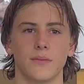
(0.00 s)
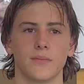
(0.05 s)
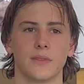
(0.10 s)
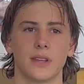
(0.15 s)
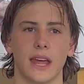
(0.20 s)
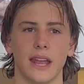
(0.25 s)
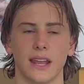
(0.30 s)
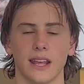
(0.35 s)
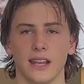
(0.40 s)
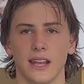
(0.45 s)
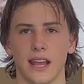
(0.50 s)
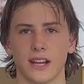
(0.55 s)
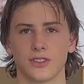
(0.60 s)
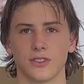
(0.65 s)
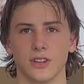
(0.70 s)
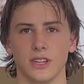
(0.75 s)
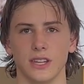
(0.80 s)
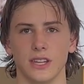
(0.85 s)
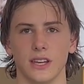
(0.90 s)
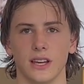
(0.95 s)
getting an
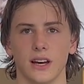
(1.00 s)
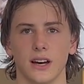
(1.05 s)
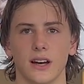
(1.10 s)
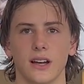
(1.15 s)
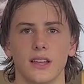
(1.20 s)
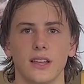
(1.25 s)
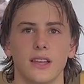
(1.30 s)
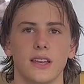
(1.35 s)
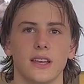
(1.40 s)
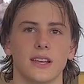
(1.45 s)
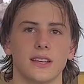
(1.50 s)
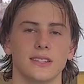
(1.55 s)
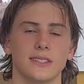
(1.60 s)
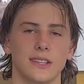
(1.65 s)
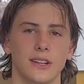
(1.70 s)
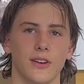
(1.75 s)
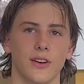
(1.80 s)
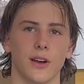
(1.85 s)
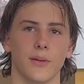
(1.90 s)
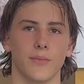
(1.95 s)
extra year,
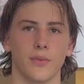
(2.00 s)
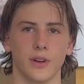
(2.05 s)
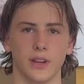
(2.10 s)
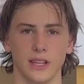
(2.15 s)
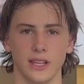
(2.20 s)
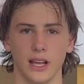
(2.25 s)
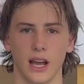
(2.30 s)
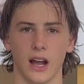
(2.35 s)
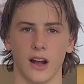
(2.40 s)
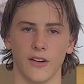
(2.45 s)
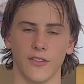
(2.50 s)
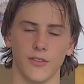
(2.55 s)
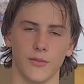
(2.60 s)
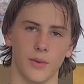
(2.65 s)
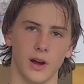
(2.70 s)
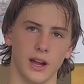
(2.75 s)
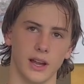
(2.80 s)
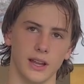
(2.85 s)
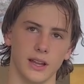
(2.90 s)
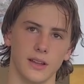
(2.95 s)
considering I'm pretty young
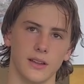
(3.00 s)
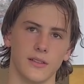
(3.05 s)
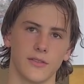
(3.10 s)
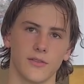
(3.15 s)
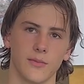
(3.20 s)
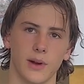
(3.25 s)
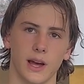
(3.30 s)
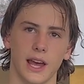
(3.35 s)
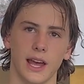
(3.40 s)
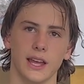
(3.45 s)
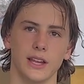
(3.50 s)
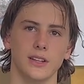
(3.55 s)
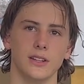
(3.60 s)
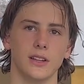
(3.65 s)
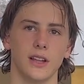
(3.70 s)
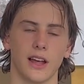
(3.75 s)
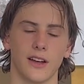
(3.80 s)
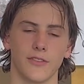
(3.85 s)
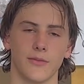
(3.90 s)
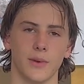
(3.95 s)
for
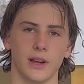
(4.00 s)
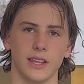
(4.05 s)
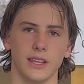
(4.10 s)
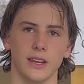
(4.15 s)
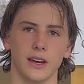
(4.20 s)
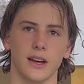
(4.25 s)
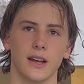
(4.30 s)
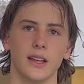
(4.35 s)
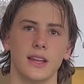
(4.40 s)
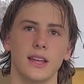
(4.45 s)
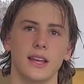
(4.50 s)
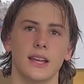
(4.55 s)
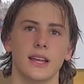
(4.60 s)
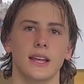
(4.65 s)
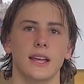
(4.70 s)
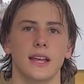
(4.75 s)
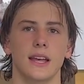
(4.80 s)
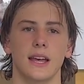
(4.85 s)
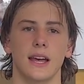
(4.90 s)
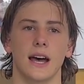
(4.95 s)
my year.
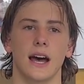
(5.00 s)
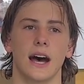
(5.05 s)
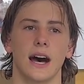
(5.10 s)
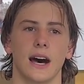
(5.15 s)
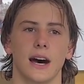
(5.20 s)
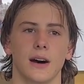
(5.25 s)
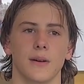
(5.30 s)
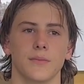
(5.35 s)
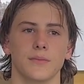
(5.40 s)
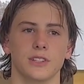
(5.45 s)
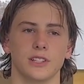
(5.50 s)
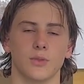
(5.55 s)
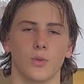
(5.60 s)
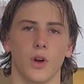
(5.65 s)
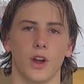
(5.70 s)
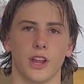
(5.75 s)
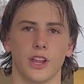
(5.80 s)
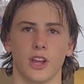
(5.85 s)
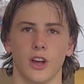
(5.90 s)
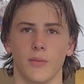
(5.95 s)
Just
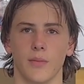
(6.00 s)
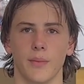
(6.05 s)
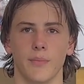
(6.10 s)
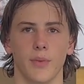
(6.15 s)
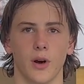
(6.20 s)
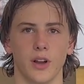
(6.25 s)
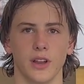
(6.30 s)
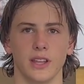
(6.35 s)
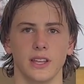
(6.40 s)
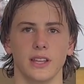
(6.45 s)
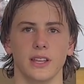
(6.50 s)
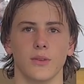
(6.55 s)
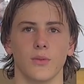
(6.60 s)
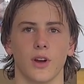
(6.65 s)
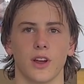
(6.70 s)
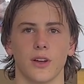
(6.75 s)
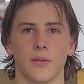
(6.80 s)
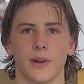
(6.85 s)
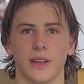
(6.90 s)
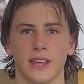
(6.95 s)
working on my body,
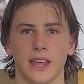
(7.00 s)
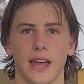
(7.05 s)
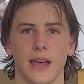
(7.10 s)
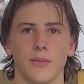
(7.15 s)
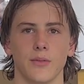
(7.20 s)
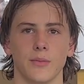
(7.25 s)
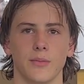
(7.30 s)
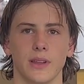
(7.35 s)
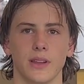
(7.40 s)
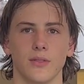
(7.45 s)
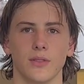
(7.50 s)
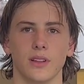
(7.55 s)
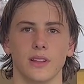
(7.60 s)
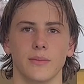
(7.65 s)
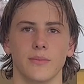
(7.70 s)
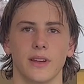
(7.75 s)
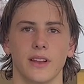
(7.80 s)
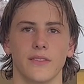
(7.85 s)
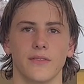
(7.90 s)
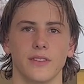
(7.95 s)
working on my game would be really
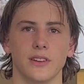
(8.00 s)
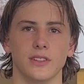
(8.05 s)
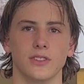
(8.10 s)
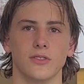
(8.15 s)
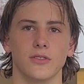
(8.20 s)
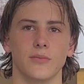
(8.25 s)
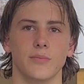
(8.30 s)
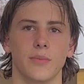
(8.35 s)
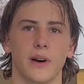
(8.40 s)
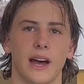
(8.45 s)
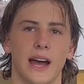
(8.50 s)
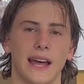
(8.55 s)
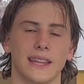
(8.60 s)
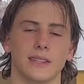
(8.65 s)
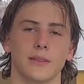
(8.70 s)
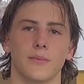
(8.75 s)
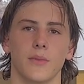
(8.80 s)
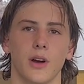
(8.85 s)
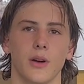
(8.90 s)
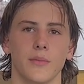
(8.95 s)
beneficial, but at
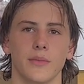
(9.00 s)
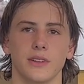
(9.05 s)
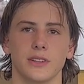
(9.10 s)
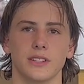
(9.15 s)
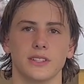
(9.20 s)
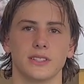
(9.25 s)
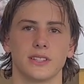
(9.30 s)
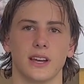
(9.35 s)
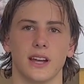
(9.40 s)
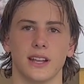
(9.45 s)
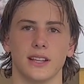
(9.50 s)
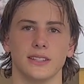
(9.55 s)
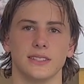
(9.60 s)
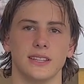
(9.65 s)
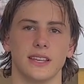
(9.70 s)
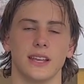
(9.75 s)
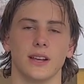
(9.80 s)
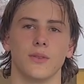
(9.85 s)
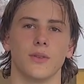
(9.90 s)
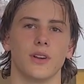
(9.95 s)
the moment, just kind of
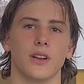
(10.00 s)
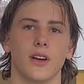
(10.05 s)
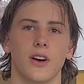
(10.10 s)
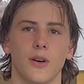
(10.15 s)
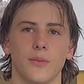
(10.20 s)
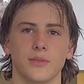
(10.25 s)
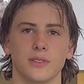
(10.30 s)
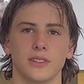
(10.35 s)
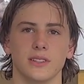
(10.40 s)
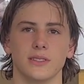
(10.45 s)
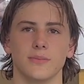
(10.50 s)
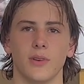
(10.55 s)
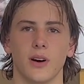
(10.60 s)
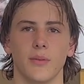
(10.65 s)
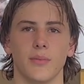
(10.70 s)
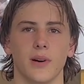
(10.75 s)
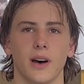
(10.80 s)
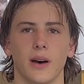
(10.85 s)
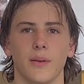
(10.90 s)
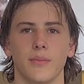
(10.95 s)
seeing what options
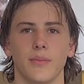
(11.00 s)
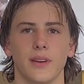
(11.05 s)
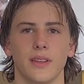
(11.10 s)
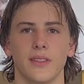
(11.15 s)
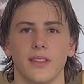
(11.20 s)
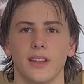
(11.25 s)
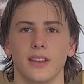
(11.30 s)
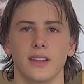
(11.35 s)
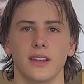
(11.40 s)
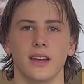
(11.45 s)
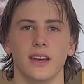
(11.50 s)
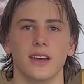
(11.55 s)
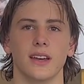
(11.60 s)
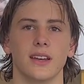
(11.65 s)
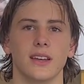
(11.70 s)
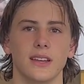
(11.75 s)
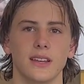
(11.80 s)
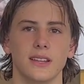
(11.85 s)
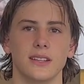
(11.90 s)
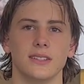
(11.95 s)
pop up and then,
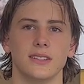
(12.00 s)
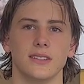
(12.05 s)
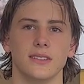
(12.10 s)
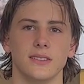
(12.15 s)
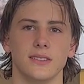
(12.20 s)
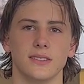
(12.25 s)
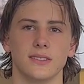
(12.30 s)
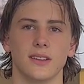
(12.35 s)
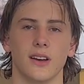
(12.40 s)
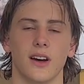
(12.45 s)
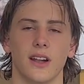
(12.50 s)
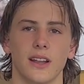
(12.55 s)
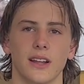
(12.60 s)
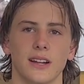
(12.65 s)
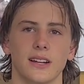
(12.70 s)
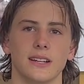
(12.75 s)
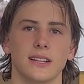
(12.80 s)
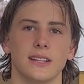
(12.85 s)
yeah, deciding.